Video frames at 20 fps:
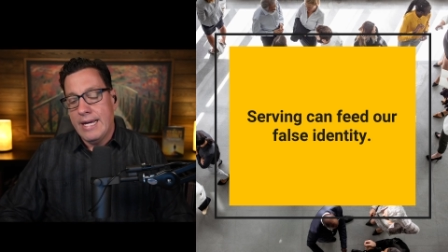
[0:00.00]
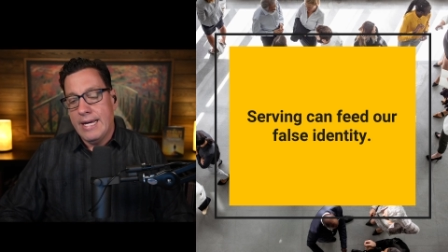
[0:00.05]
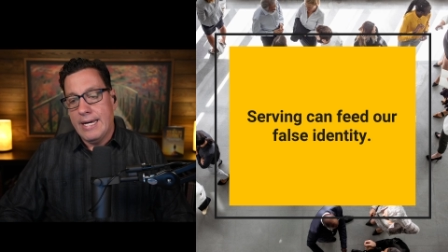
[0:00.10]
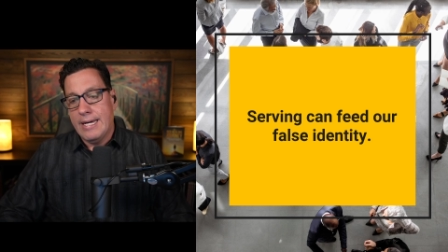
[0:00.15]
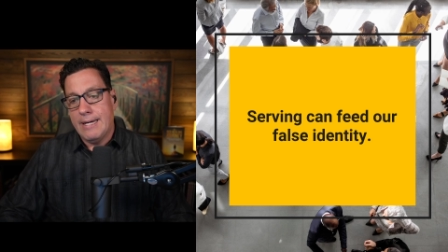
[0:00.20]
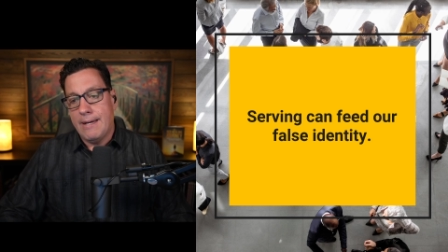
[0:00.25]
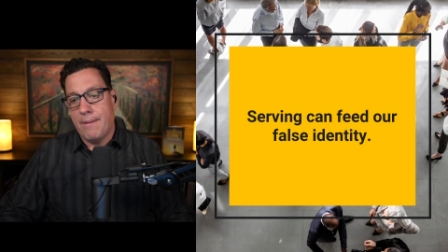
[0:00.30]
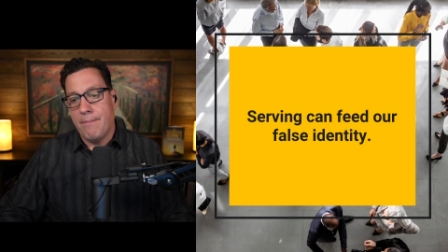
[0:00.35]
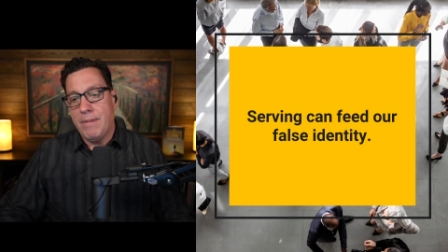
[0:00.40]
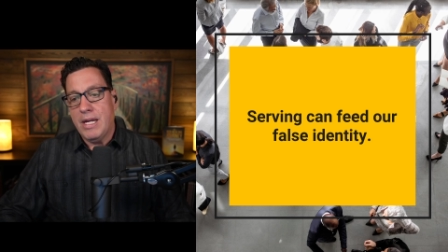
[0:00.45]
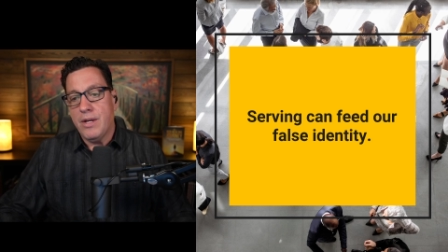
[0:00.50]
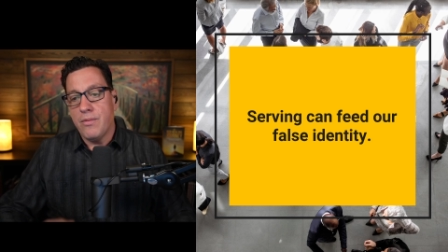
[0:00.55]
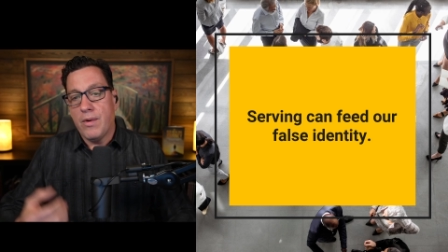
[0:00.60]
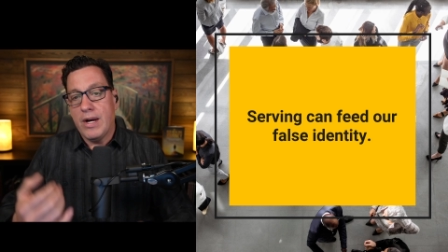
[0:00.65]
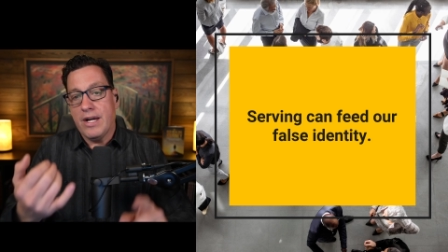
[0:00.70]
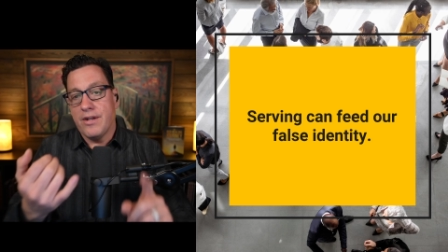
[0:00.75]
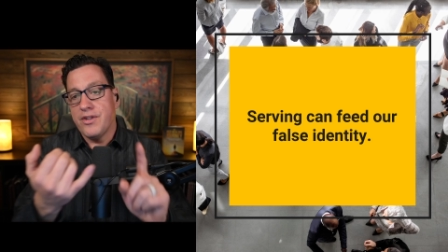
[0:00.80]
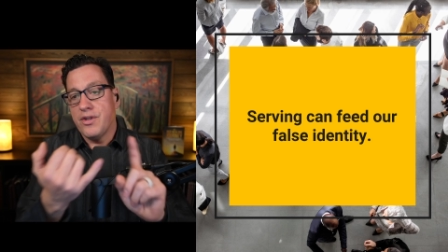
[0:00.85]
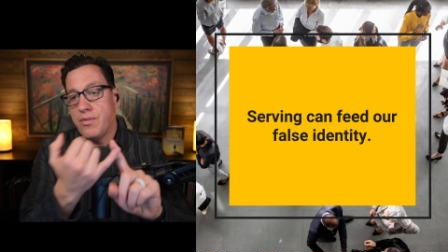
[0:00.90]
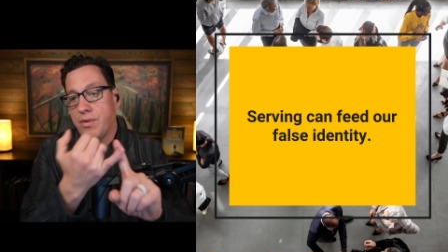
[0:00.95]
Uh,
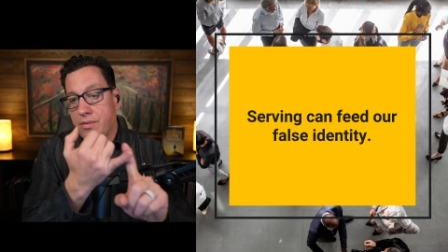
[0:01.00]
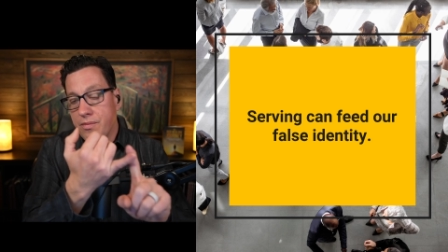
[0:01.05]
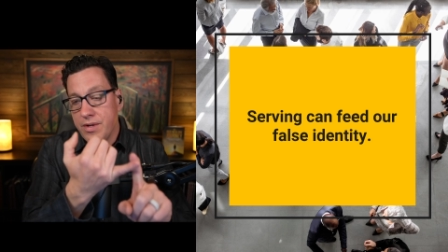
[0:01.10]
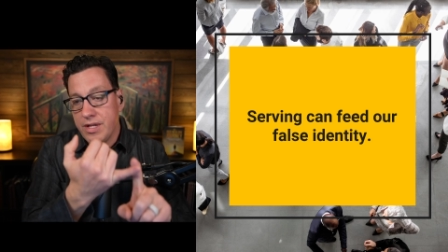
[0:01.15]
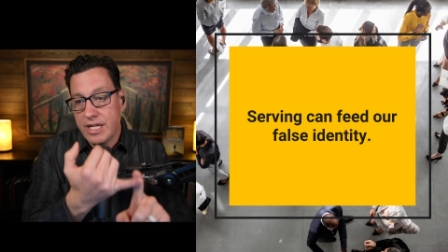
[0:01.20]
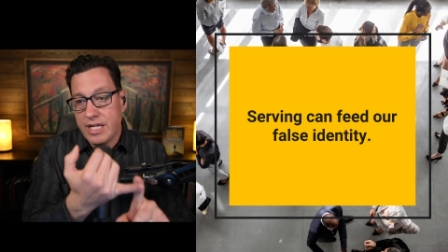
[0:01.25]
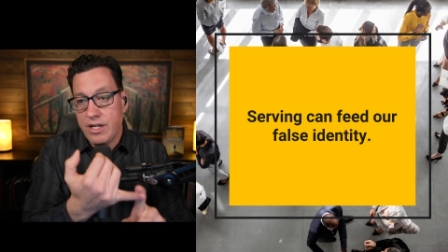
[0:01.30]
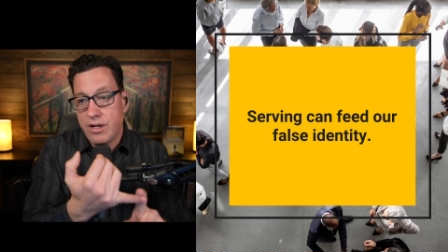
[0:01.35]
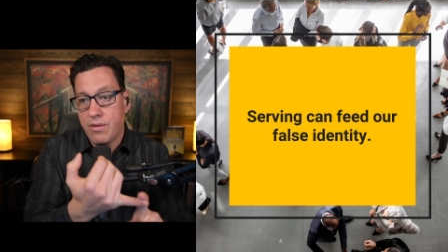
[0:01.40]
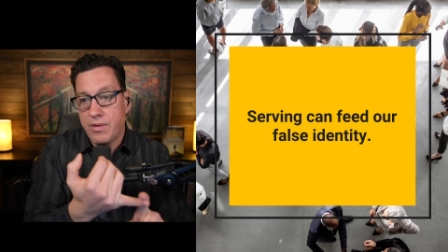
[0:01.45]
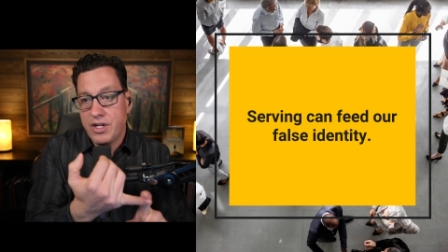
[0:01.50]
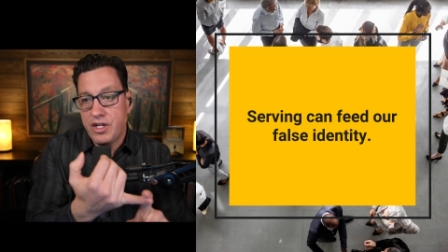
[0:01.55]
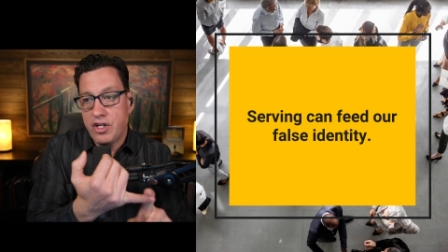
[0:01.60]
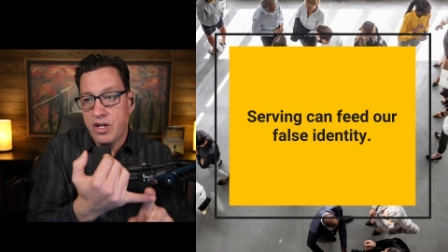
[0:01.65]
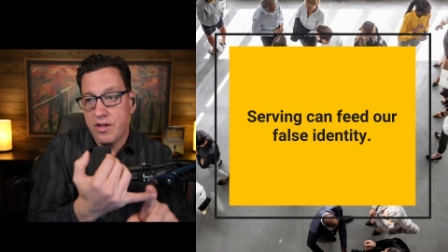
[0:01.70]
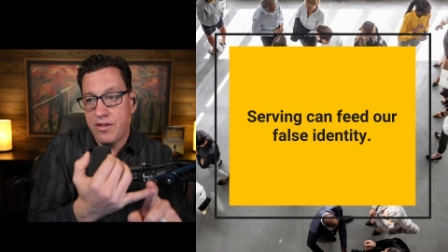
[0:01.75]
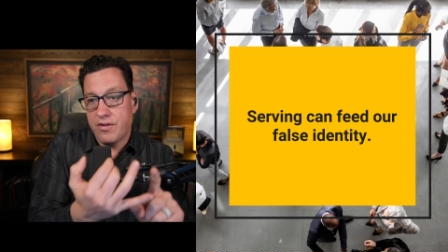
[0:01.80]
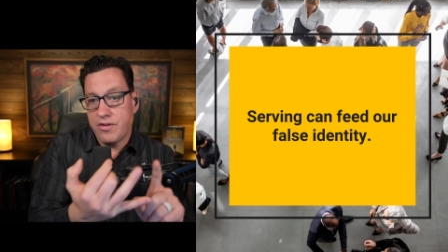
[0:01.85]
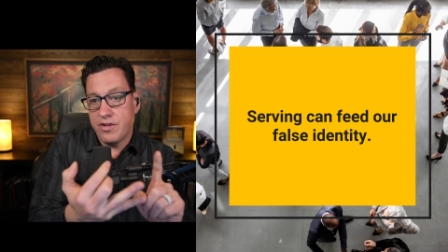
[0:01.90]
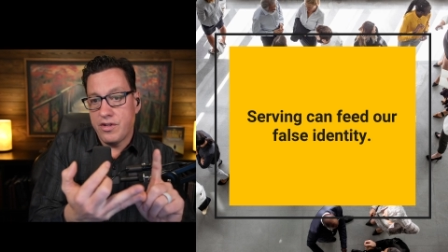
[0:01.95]
meanwhile, do we really know each
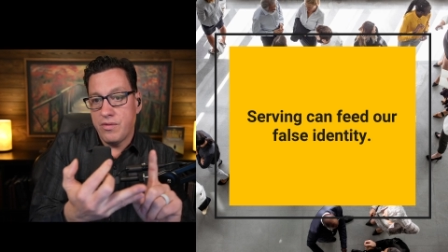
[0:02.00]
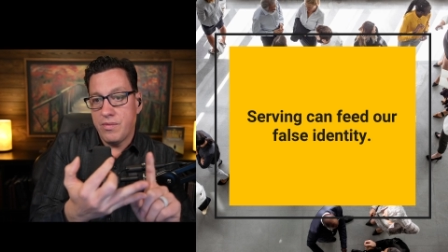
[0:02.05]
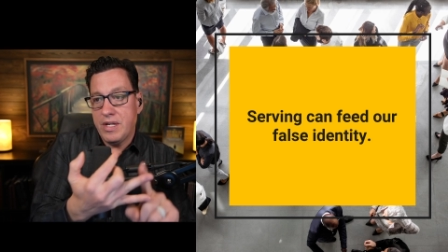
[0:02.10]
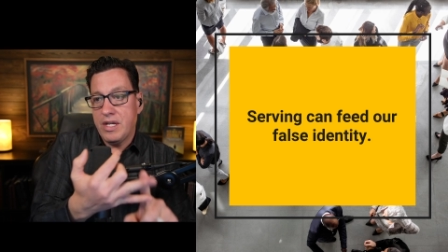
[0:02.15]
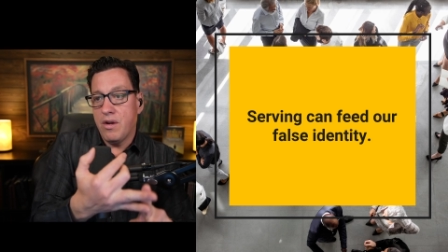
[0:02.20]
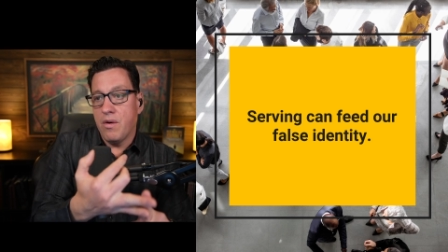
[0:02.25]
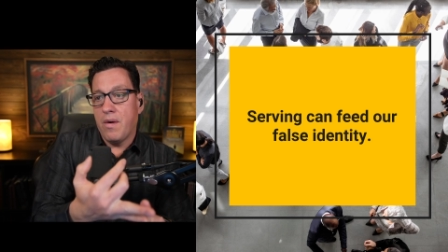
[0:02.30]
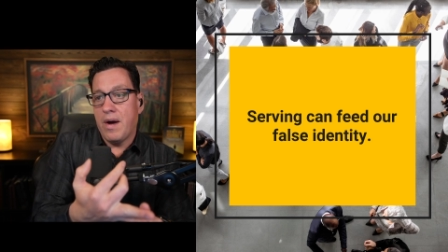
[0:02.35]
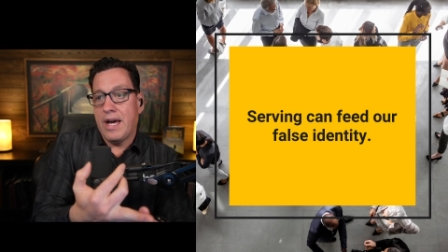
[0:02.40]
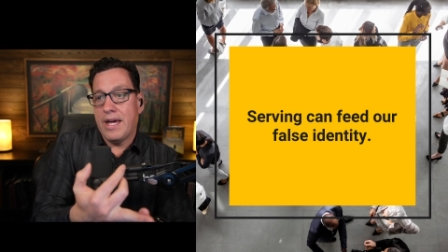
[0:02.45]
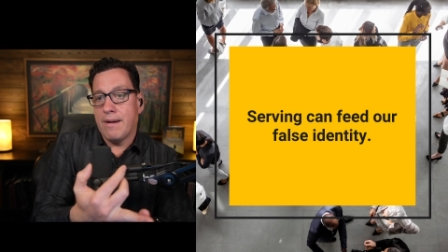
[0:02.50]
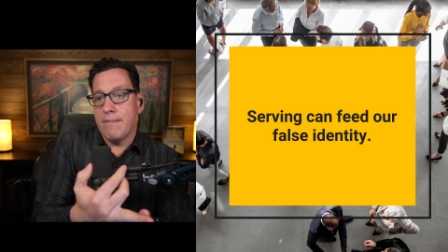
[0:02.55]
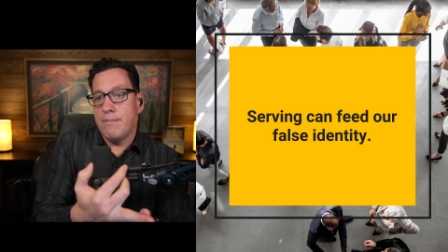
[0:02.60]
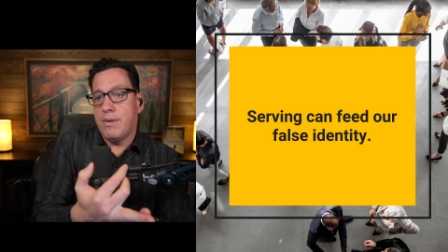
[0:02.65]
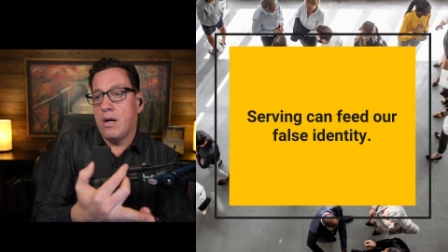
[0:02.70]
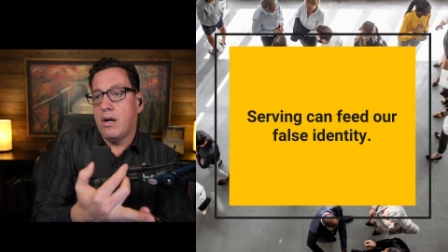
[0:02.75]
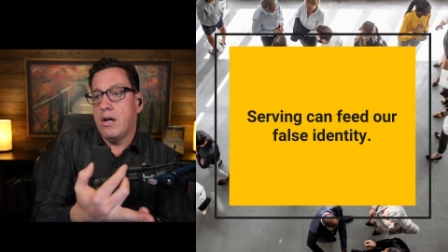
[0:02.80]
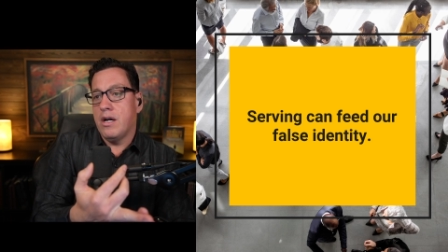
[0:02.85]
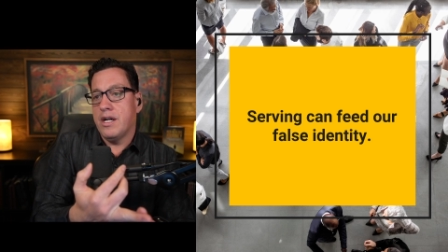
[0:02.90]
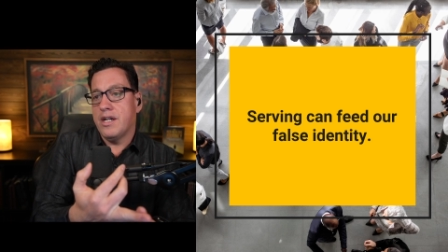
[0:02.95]
other? Do we know how to
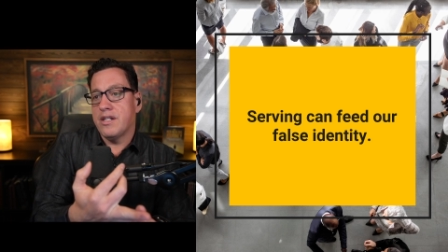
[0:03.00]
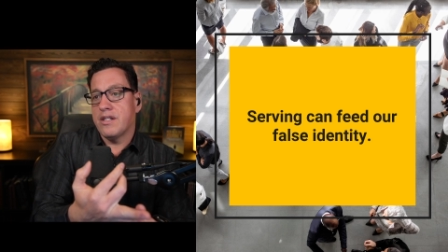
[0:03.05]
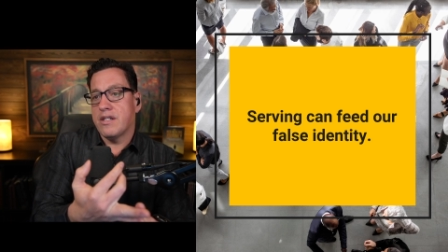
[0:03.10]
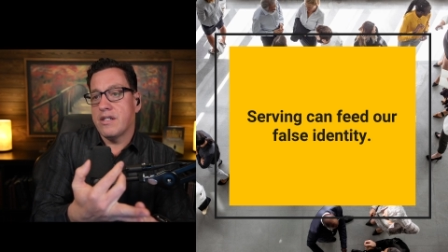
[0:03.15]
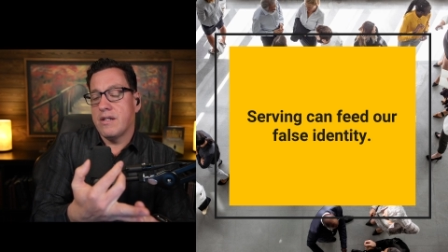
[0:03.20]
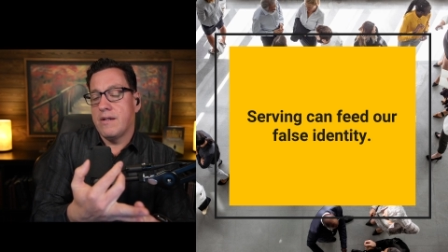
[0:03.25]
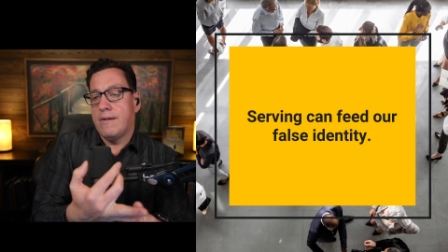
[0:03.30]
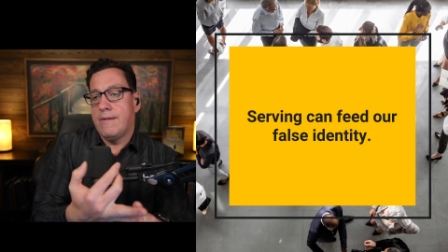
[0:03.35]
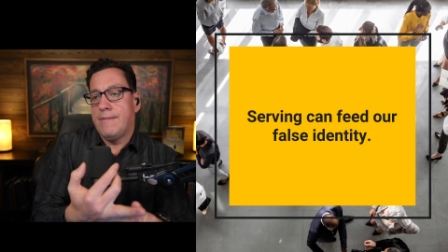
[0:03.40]
pause?